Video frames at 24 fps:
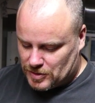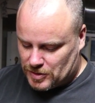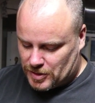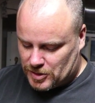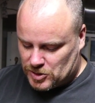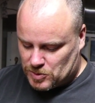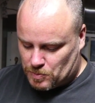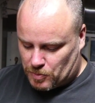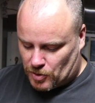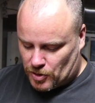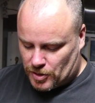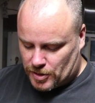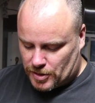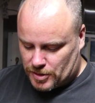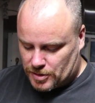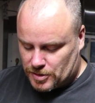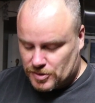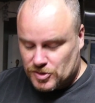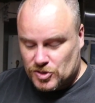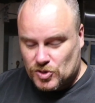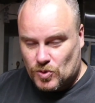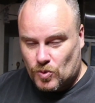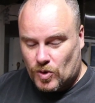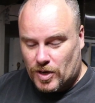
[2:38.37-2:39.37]
likes barking
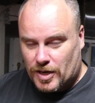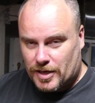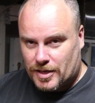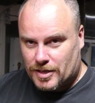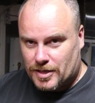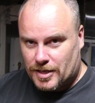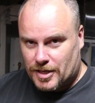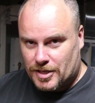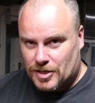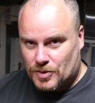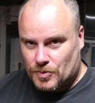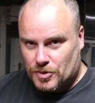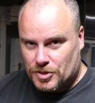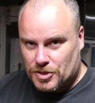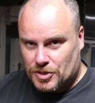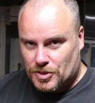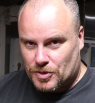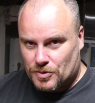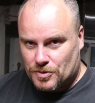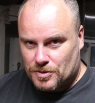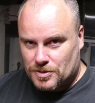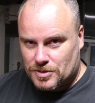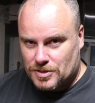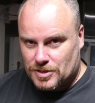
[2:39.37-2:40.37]
and squawking at you when you
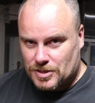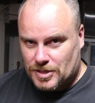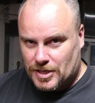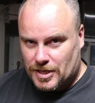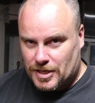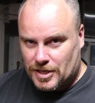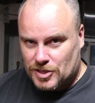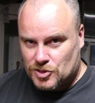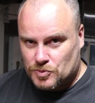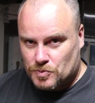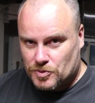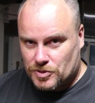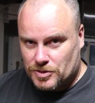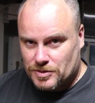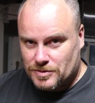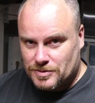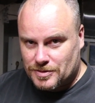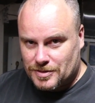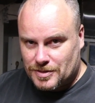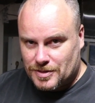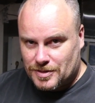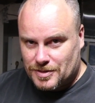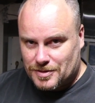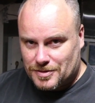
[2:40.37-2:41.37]
go into the cage, but
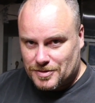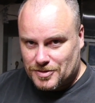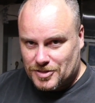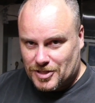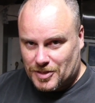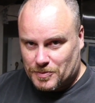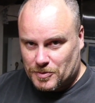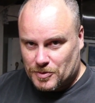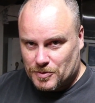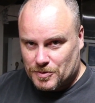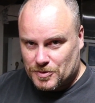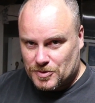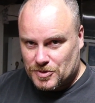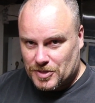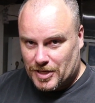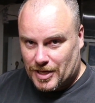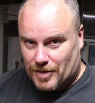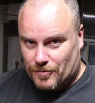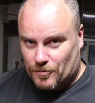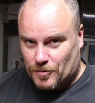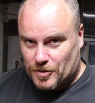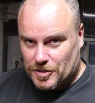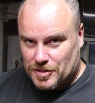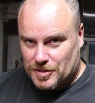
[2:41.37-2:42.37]
this time he was
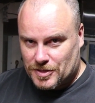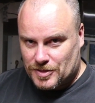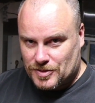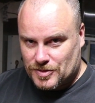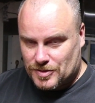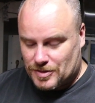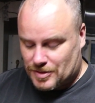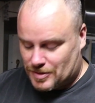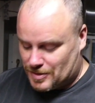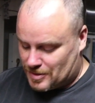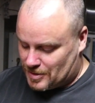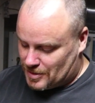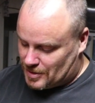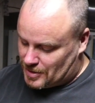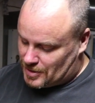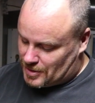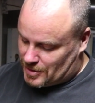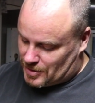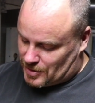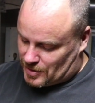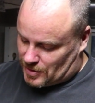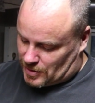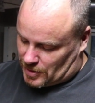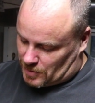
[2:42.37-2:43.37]
halfway decent.
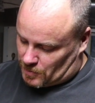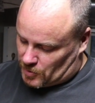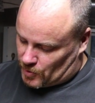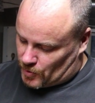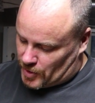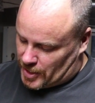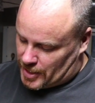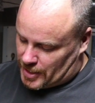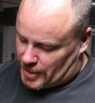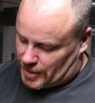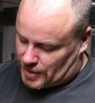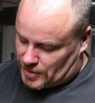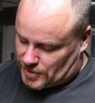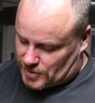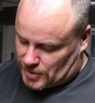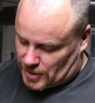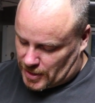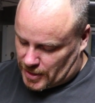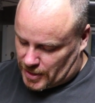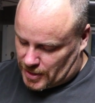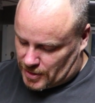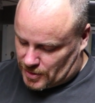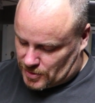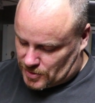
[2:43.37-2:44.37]
And on my right hand
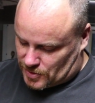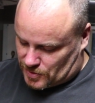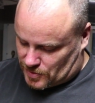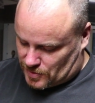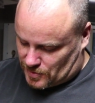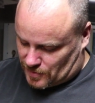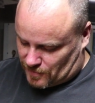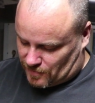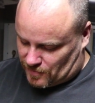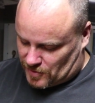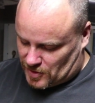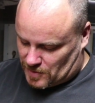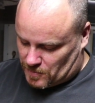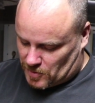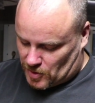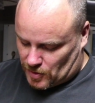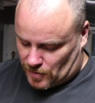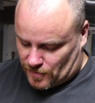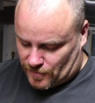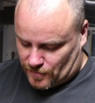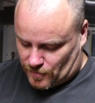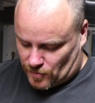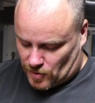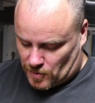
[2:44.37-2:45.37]
side, it's the
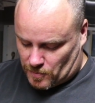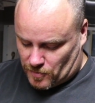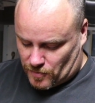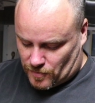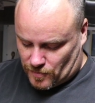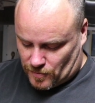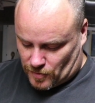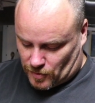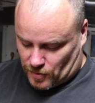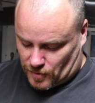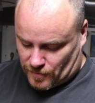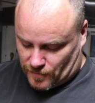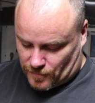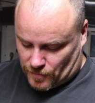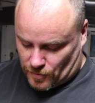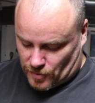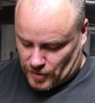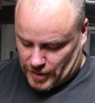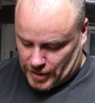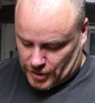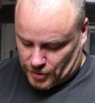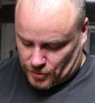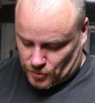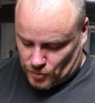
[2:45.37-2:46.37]
female from, or for
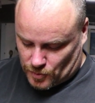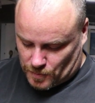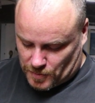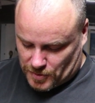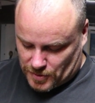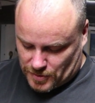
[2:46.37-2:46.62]
that group.